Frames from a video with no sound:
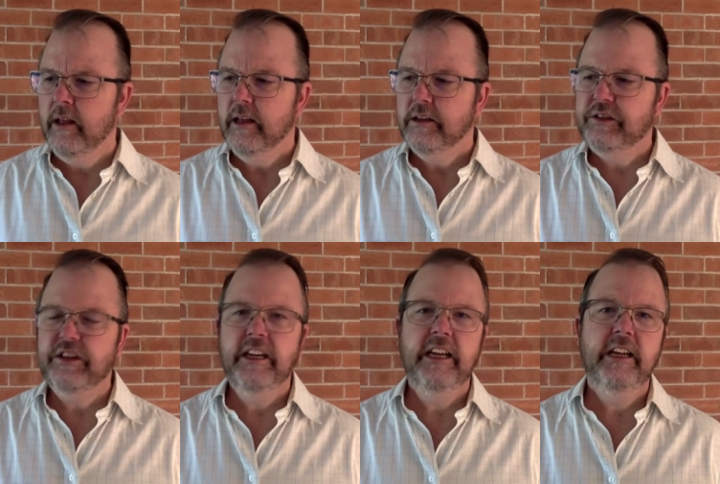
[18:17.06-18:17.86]

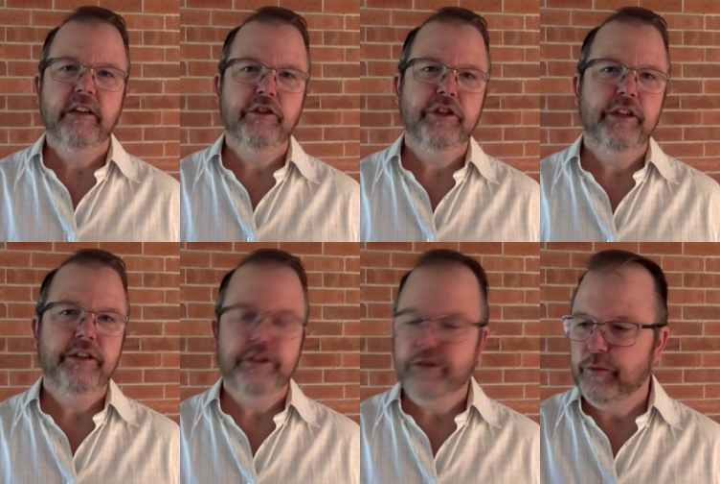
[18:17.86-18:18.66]
See
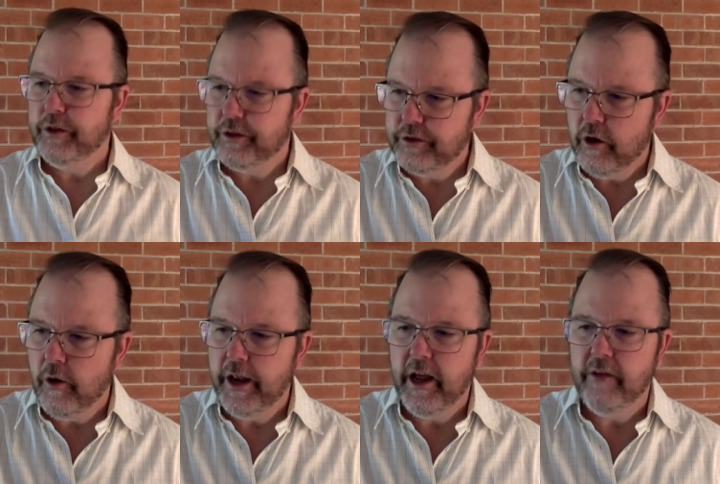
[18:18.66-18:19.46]
Jesus with
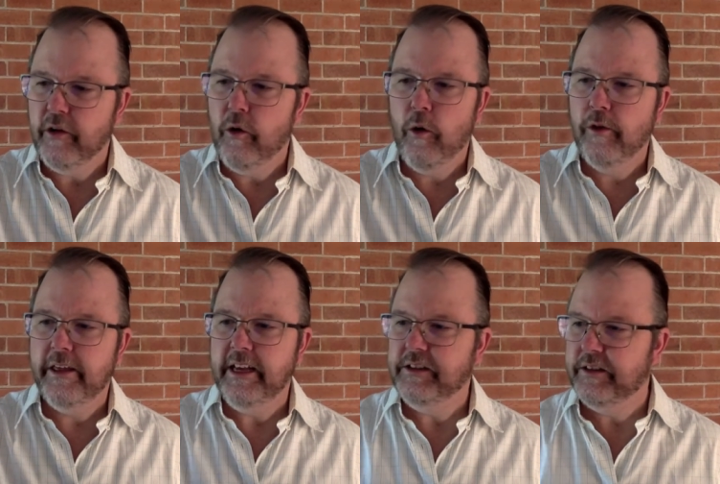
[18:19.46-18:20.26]
authority over all
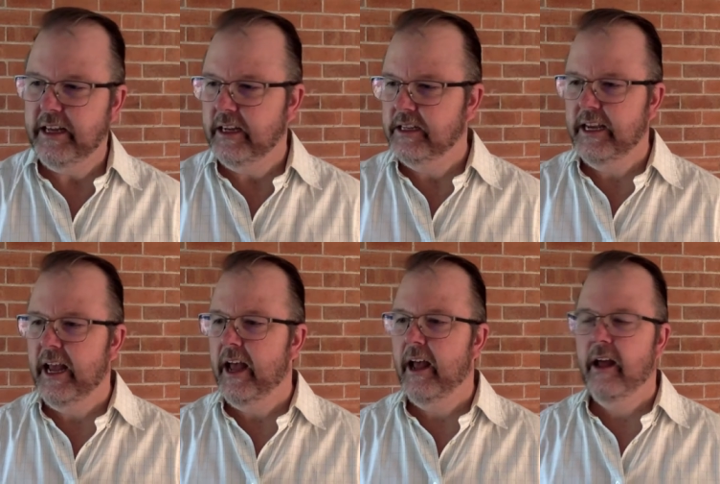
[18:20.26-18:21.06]
these things,
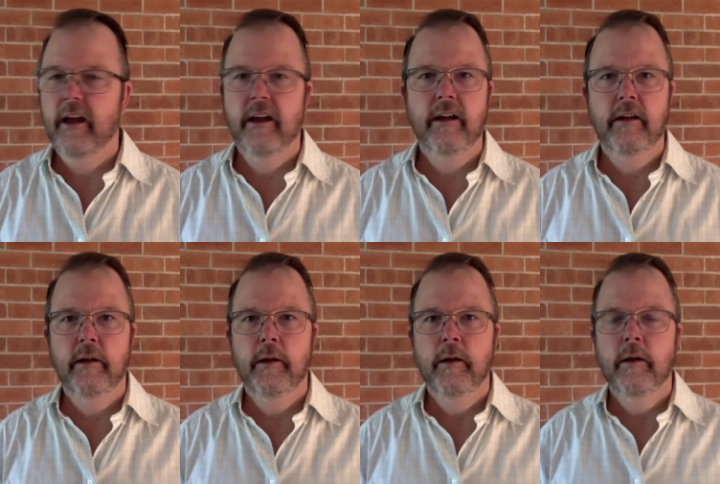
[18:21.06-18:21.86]
yeah.
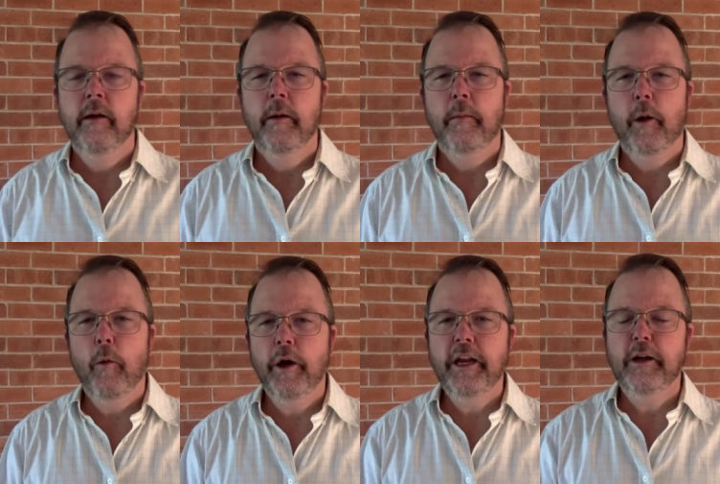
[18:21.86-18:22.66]
But I
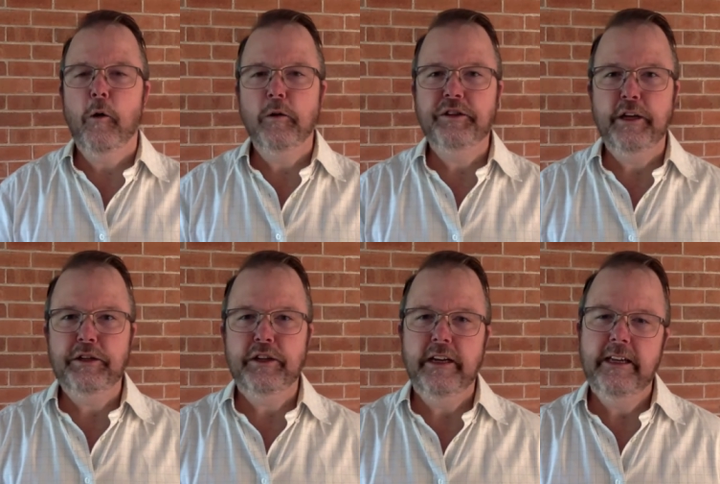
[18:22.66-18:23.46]
want you to also
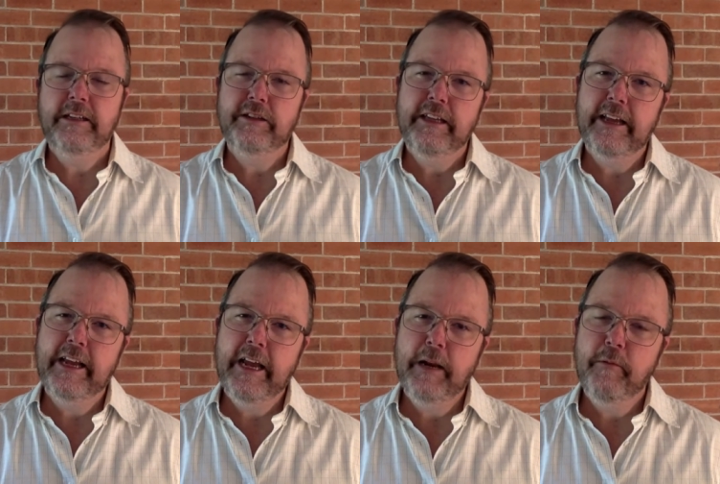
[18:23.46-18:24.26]
see, see the
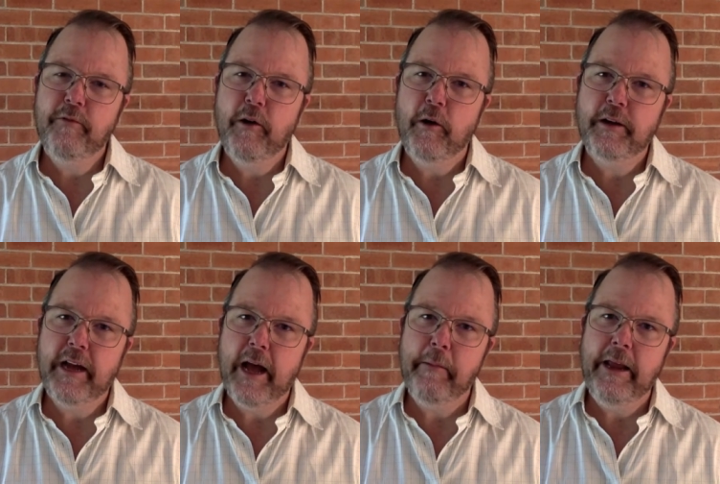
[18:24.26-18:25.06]
kingdom of God
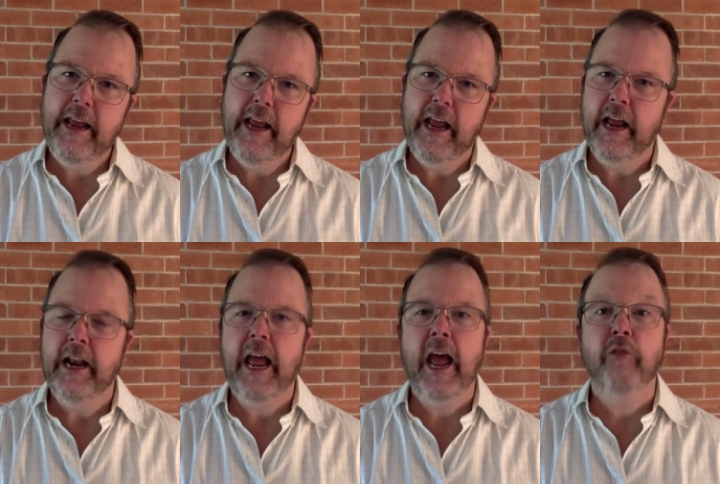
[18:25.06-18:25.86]
coming in
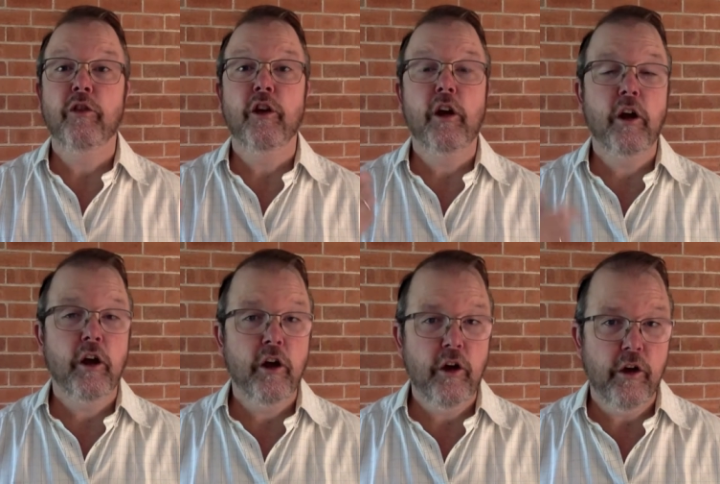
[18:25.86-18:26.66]
and the
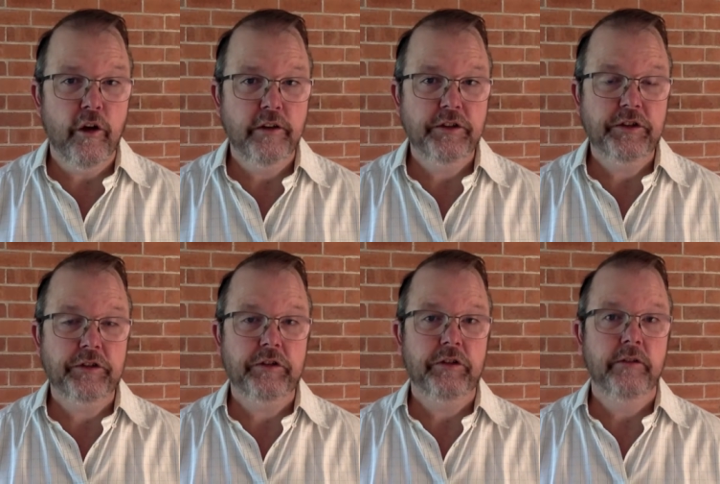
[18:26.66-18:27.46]

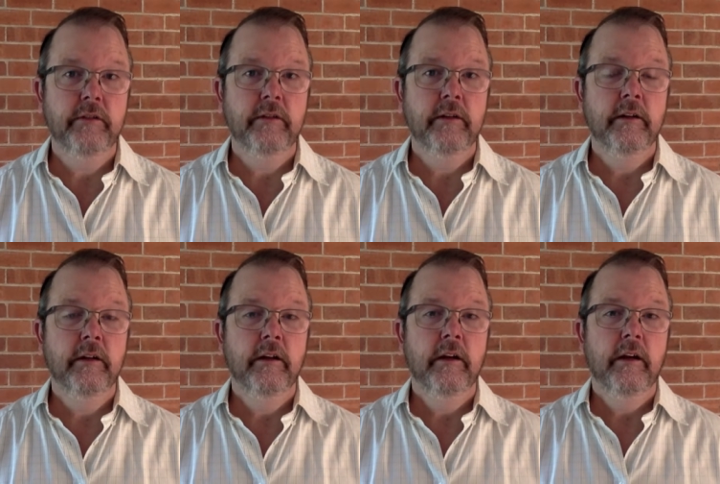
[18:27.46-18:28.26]
curse
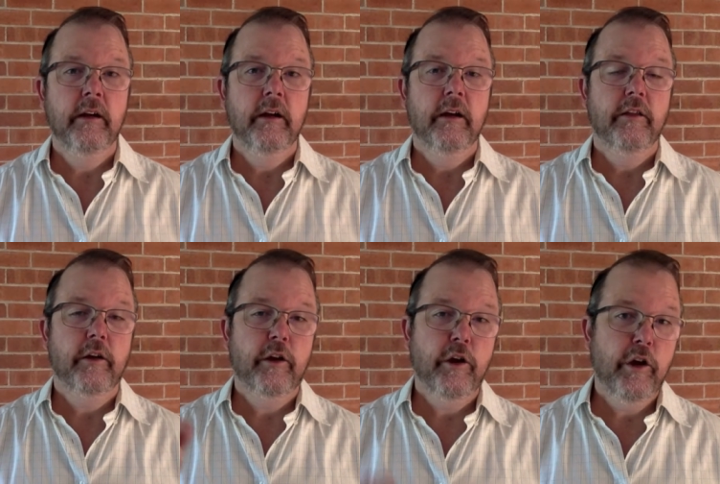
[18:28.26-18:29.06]
the
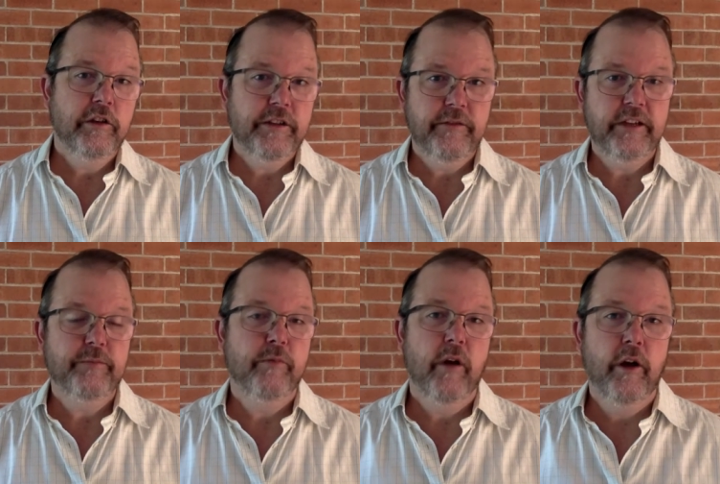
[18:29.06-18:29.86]
curse of this
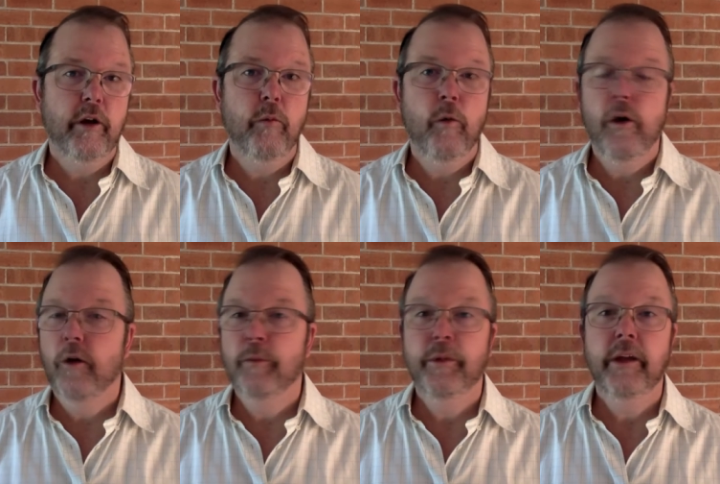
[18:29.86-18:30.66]
broken
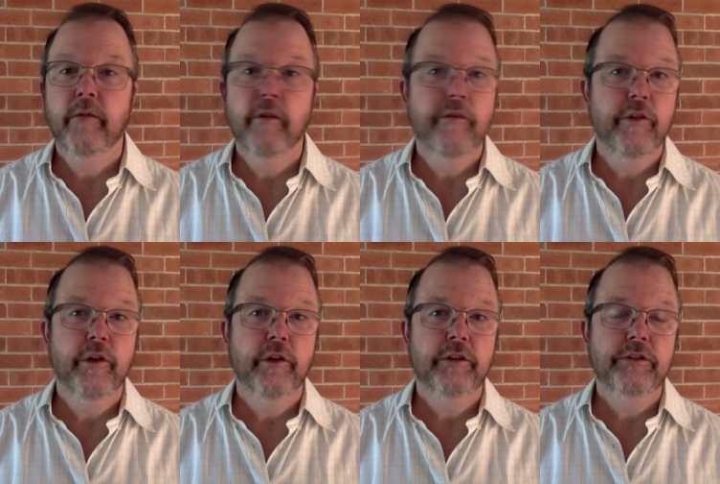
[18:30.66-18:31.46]
world being
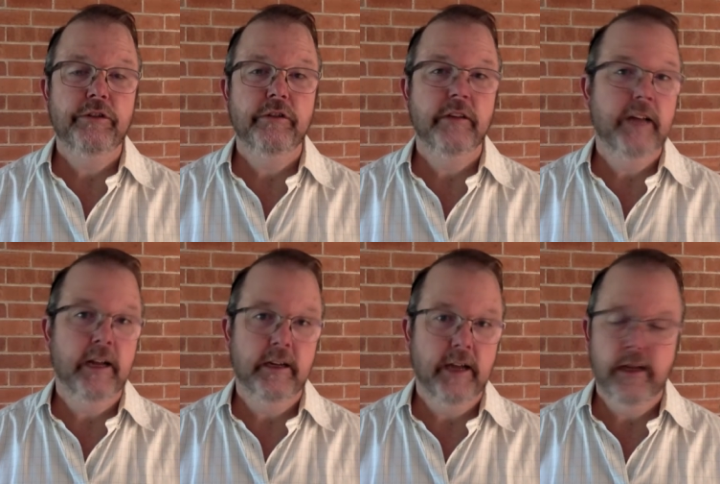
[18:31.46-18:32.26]
reversed and
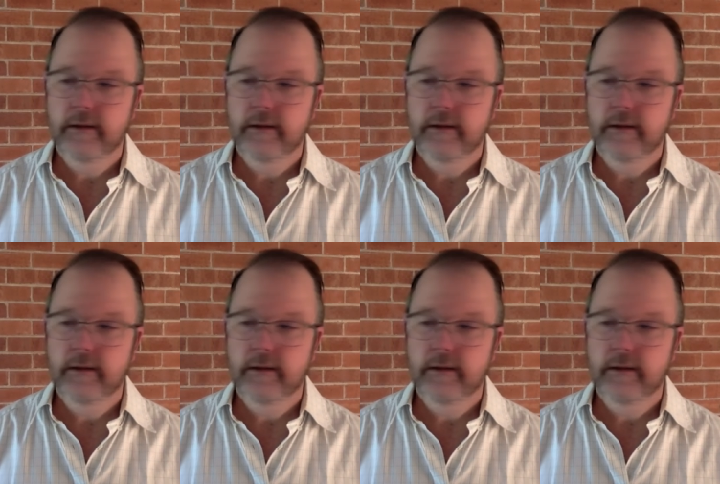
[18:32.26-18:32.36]
undone.